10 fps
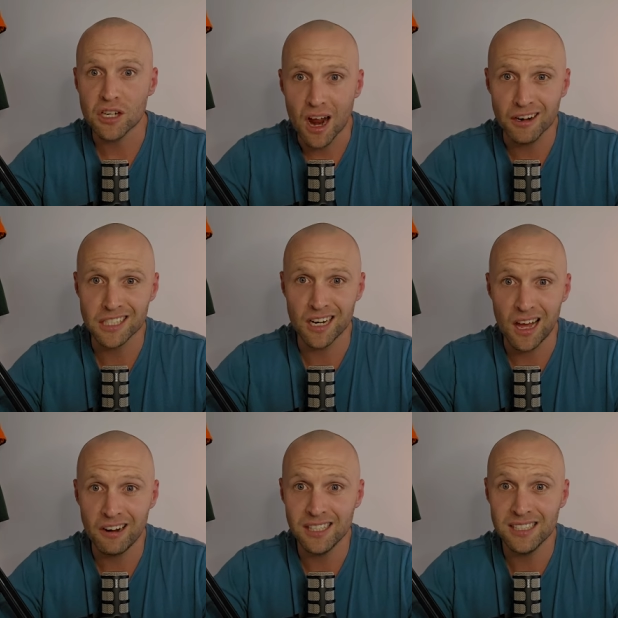and Irish
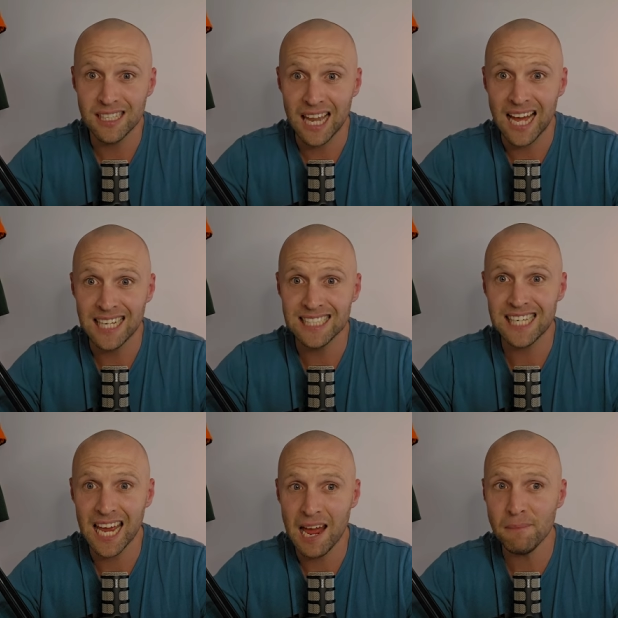Lions
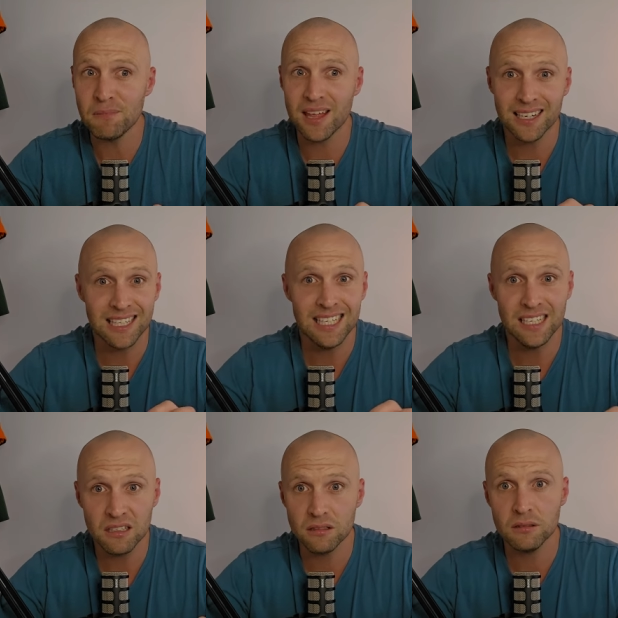camp that he
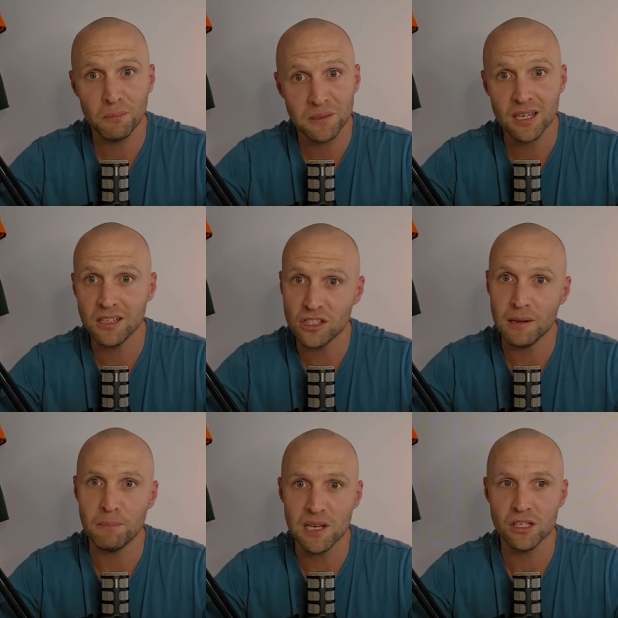could potentially
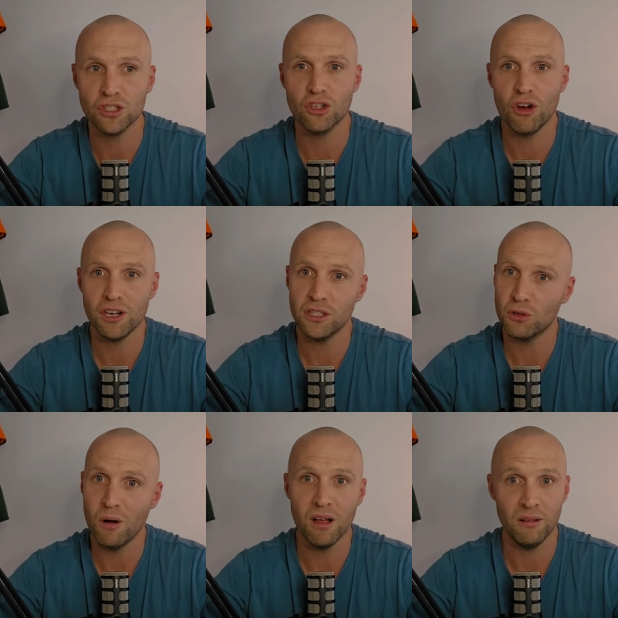be the starting
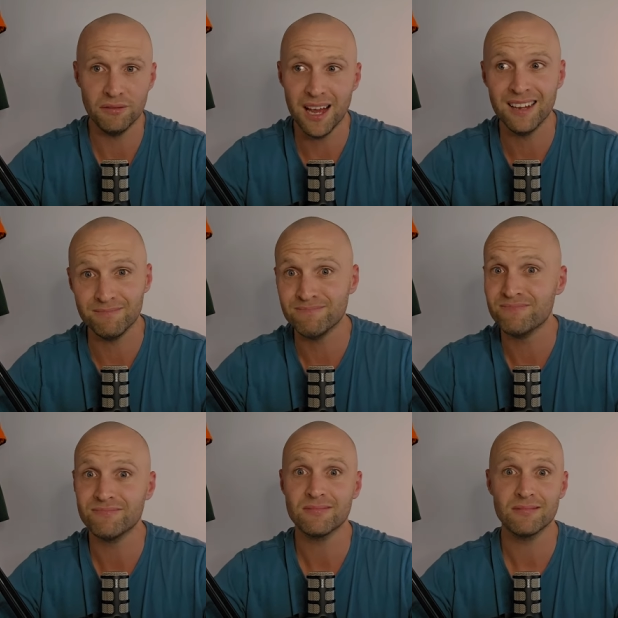12. And
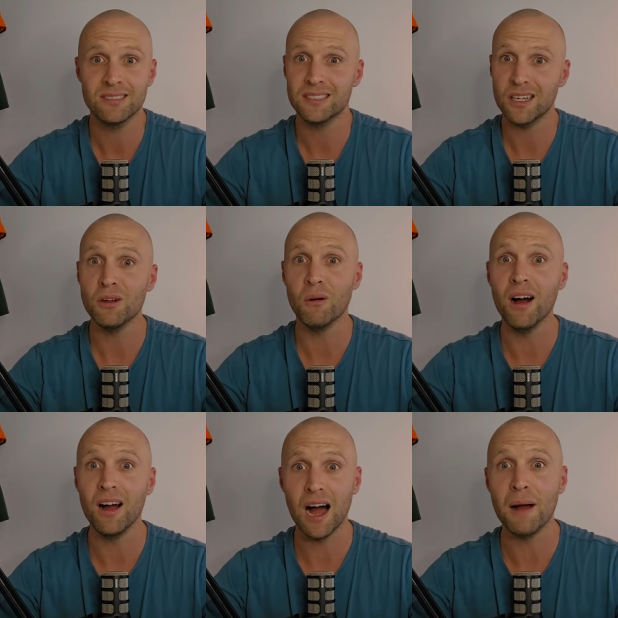tell you
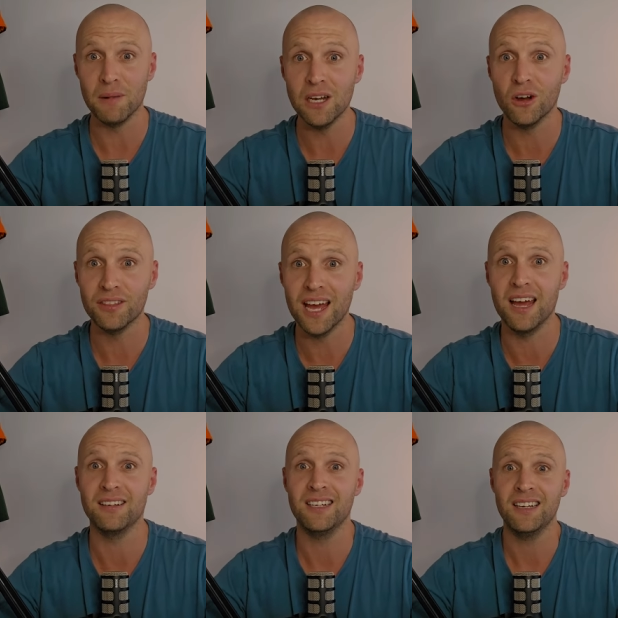what, I'm in on that.
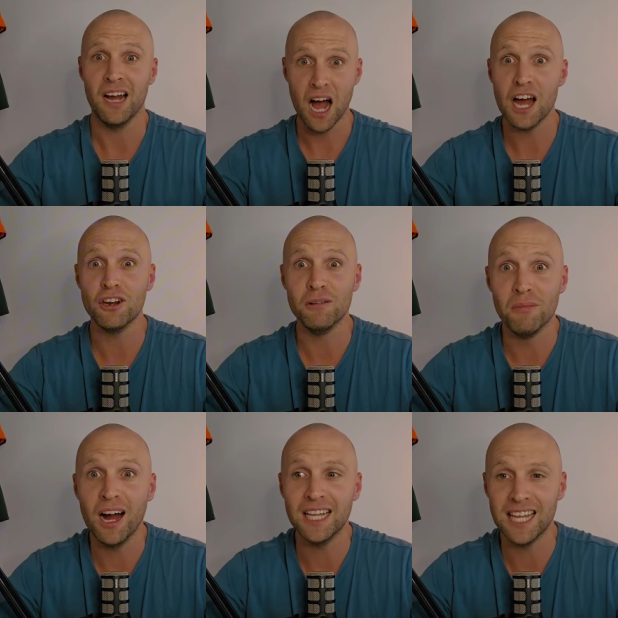I don't
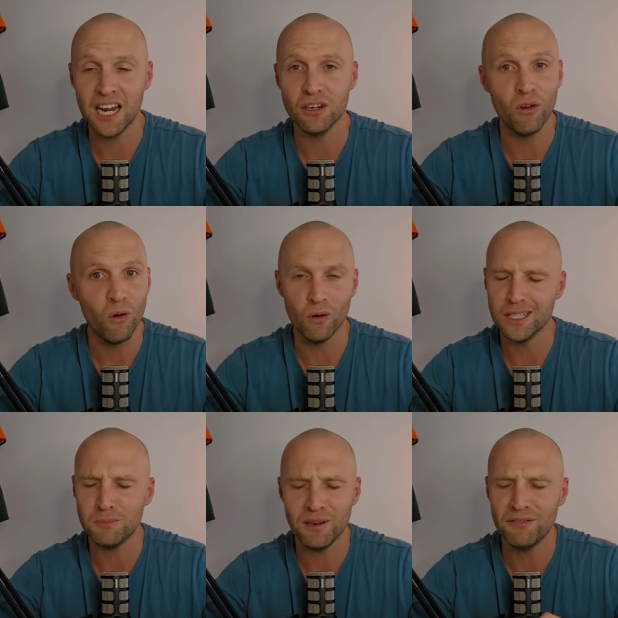mind that at all.
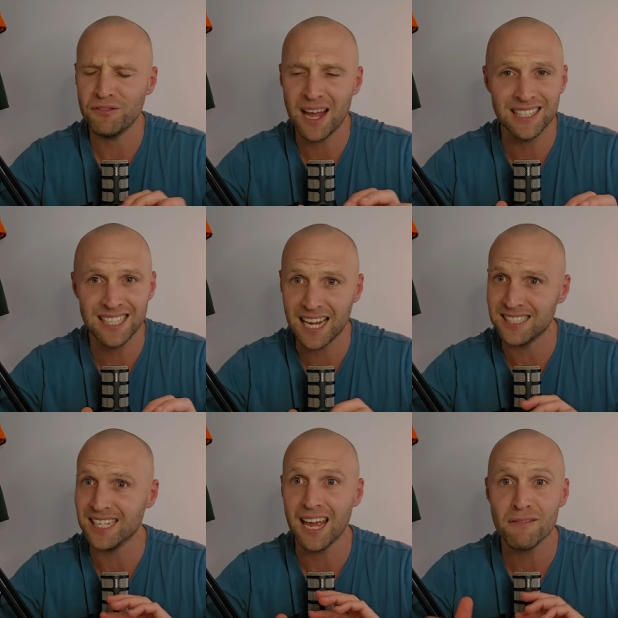He's been
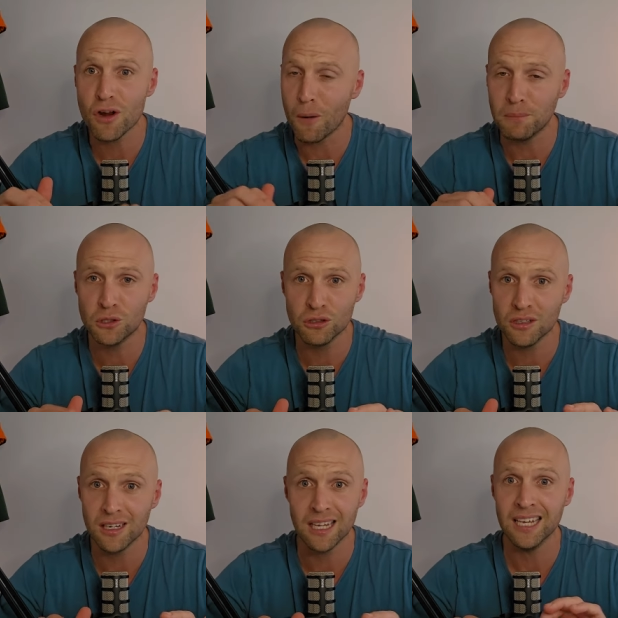fantastic. Every
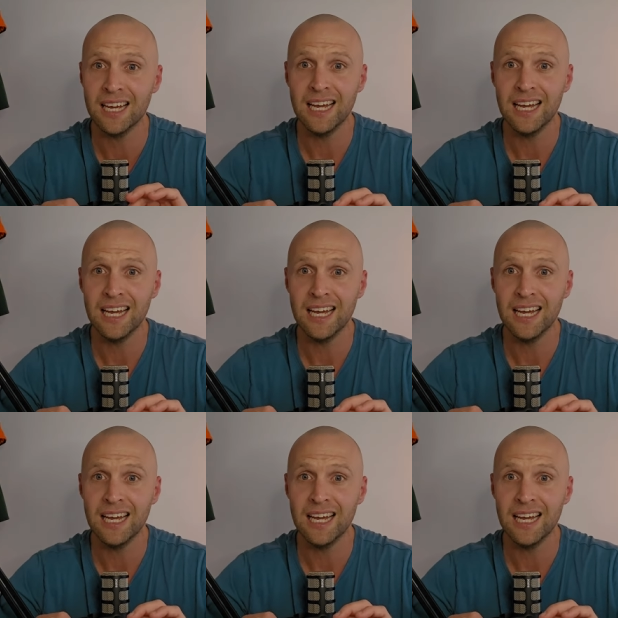opportunity